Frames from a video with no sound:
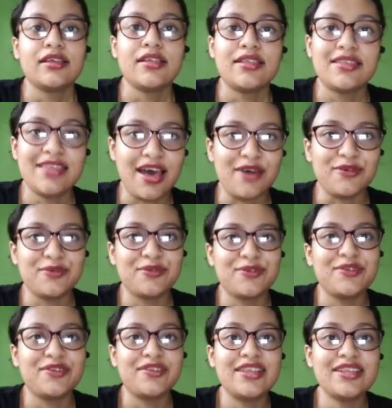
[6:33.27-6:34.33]
Now
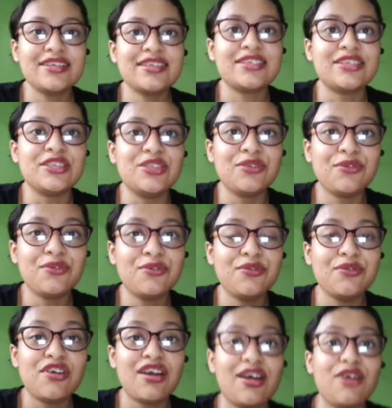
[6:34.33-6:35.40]
let us know
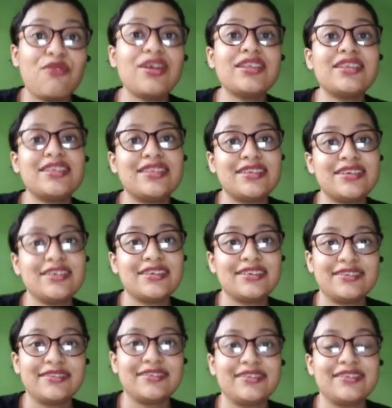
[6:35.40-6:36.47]
what is the
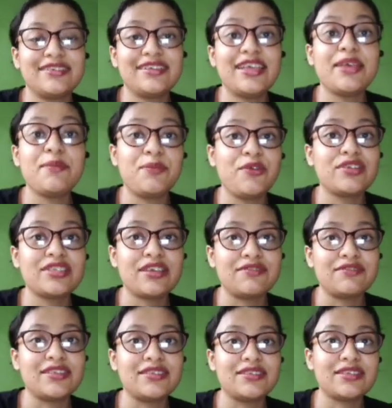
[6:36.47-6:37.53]
impure
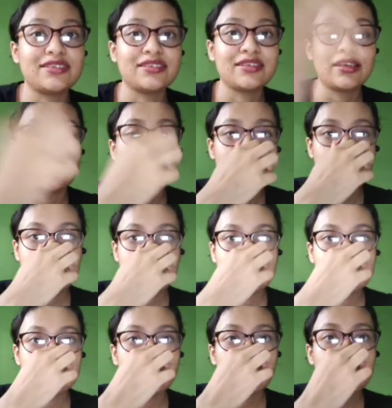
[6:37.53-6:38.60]
substances.
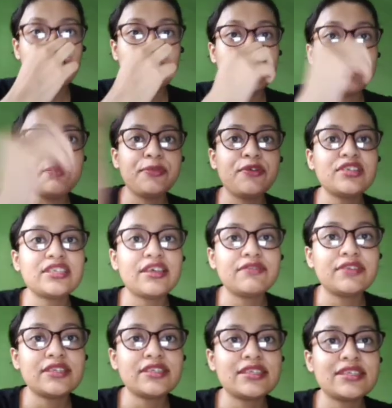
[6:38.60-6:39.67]
So impure
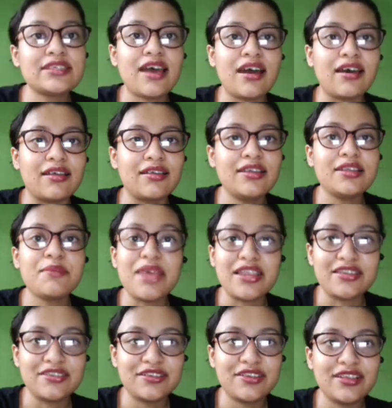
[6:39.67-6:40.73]
substances are the
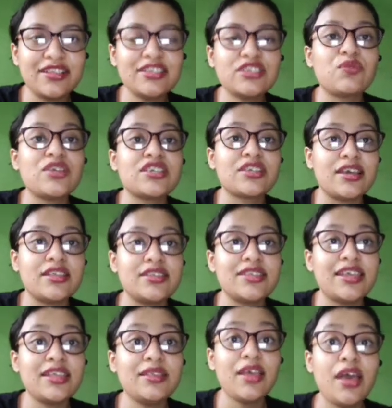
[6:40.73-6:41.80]
materials which
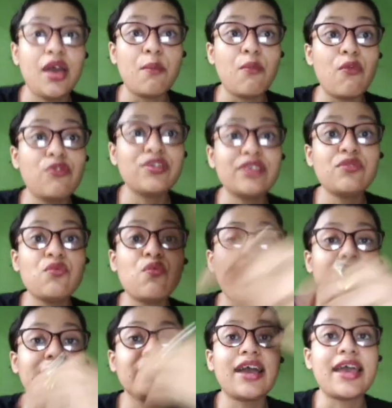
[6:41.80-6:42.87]
contain more than
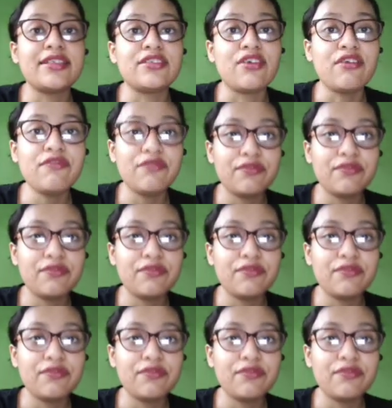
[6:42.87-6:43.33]
one kind of